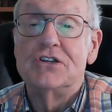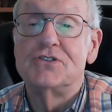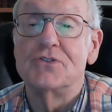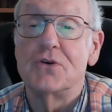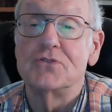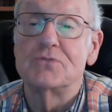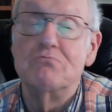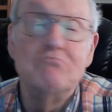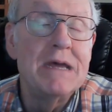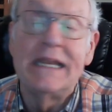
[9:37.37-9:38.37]
to those
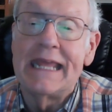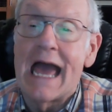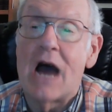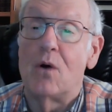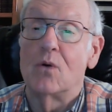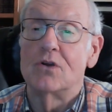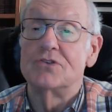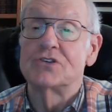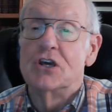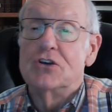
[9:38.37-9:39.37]
many
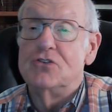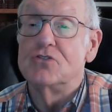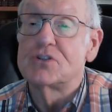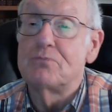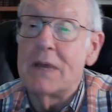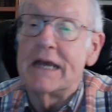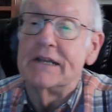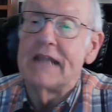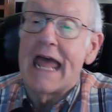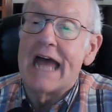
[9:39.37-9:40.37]
hours you
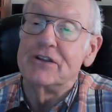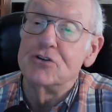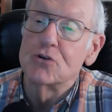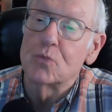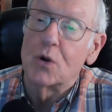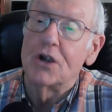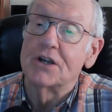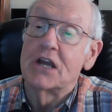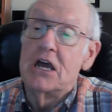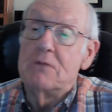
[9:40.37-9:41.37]
spend at your
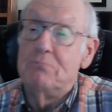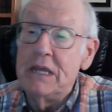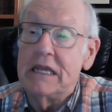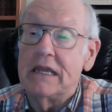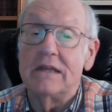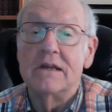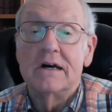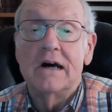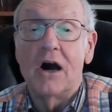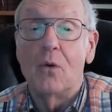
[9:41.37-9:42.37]
work being
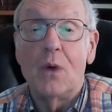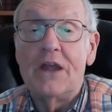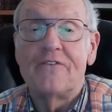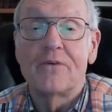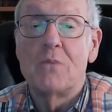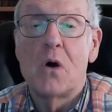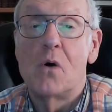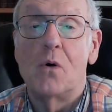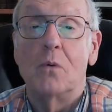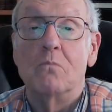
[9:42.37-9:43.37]
away from
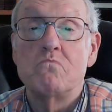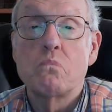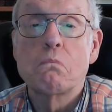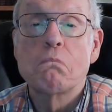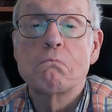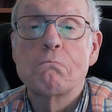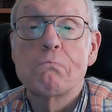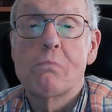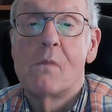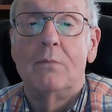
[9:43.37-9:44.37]
home.
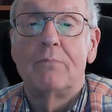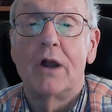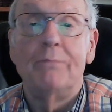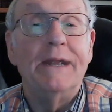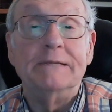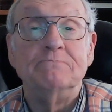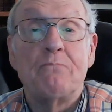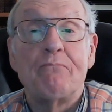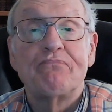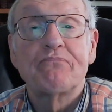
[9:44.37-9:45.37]
Pardon me.
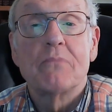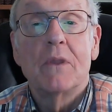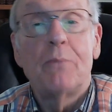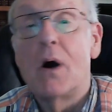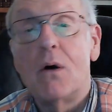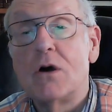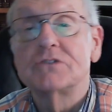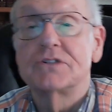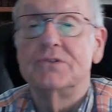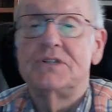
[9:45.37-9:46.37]
Paul
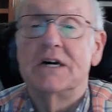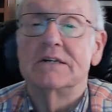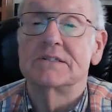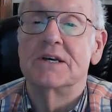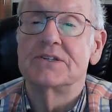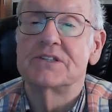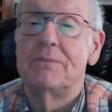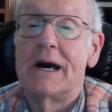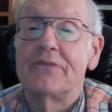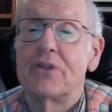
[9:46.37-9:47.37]
also tells us
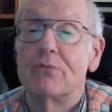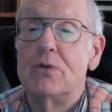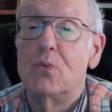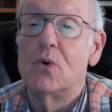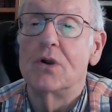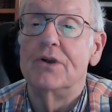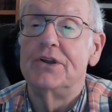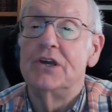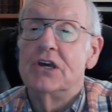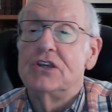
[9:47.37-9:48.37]
about the
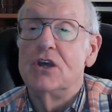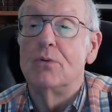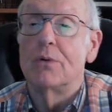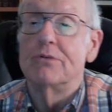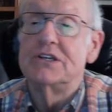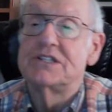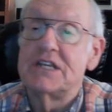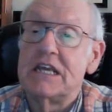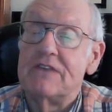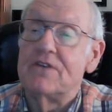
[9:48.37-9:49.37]
reward you will
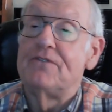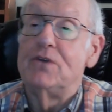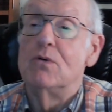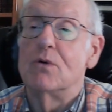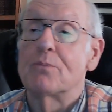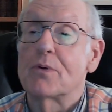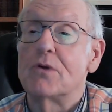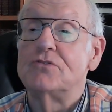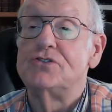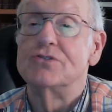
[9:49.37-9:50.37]
receive if you
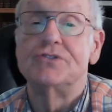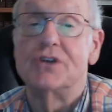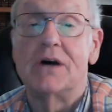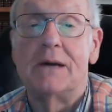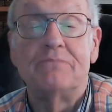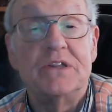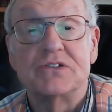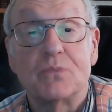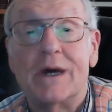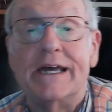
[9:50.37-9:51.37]
approach your job
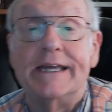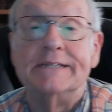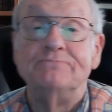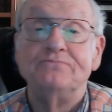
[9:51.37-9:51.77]
this way,